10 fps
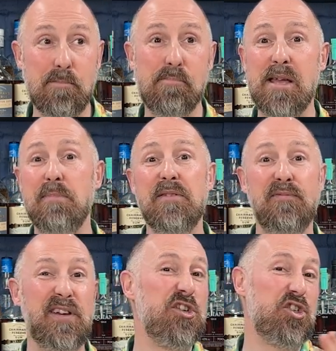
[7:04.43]
maybe
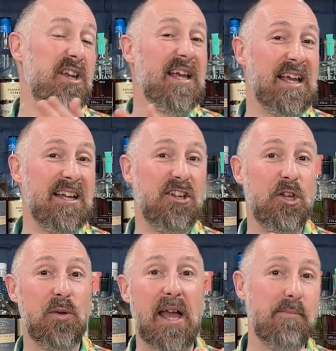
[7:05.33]
finishing it in
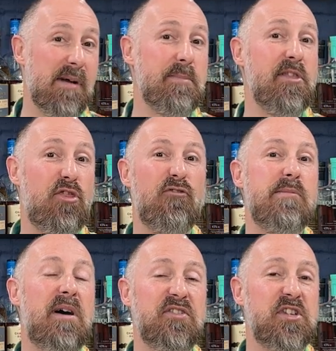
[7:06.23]
the UK, maybe 3
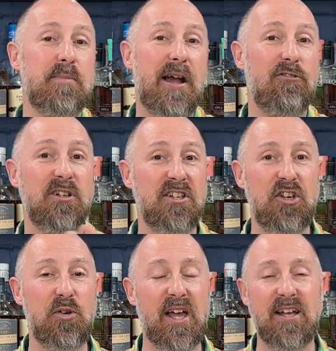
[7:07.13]
months in a barrel in
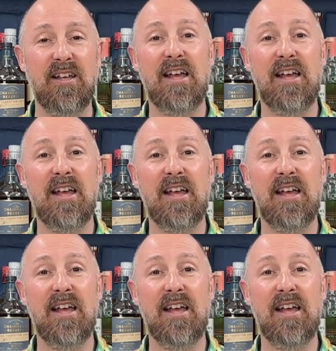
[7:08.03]
the UK,